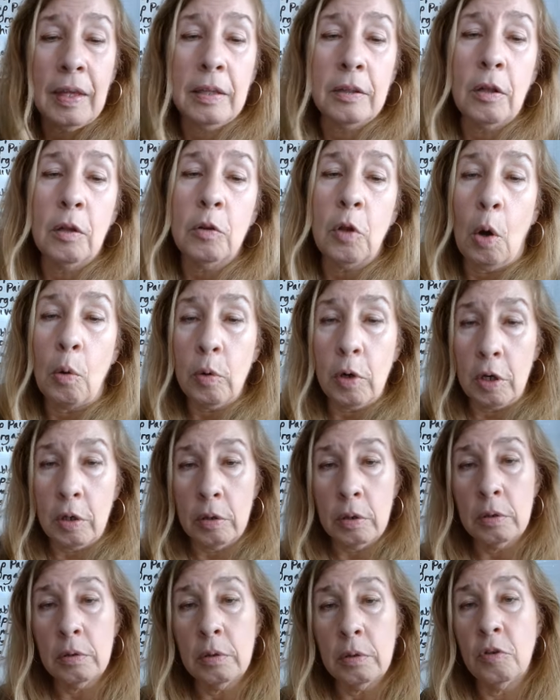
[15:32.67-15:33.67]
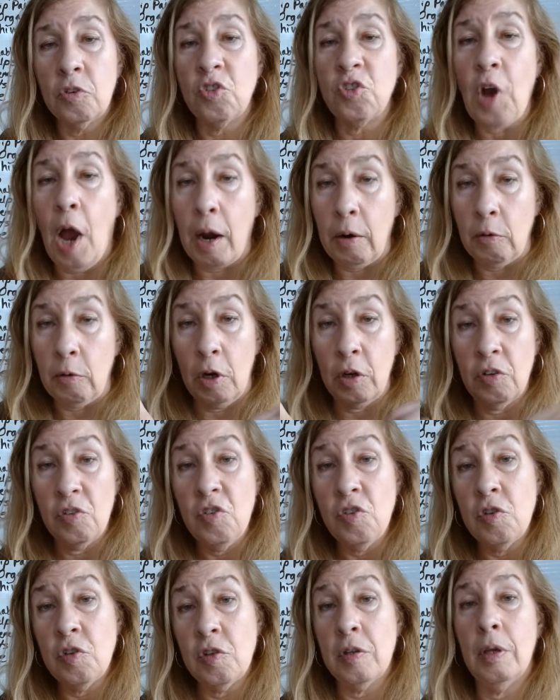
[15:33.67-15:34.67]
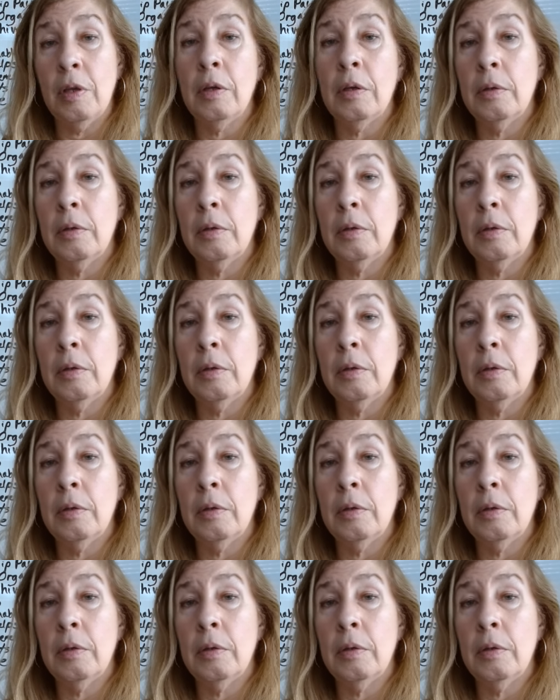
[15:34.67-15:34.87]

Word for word: in the lower chakras,